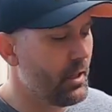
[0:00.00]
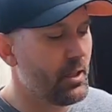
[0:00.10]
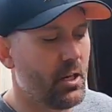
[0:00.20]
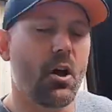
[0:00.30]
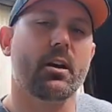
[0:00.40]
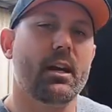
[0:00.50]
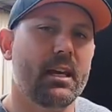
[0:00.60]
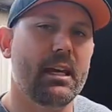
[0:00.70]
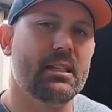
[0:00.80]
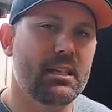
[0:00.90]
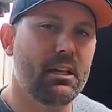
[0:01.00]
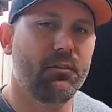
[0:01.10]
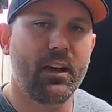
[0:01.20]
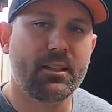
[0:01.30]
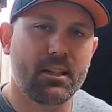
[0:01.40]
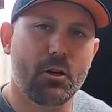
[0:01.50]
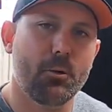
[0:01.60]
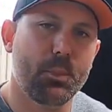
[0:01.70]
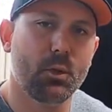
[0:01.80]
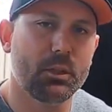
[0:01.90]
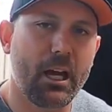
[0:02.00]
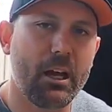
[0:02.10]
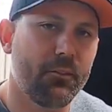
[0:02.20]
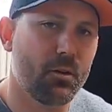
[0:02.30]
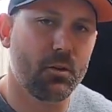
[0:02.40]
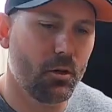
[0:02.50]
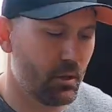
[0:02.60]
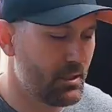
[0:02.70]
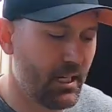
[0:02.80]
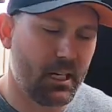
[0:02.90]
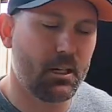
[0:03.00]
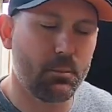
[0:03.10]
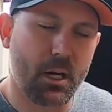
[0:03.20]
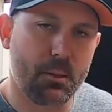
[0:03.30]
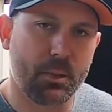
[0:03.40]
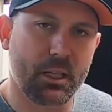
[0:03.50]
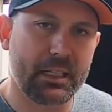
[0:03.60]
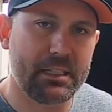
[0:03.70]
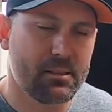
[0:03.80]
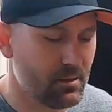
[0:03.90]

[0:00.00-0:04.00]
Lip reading: You're not going to get defected or pulled over or ticketed by the police.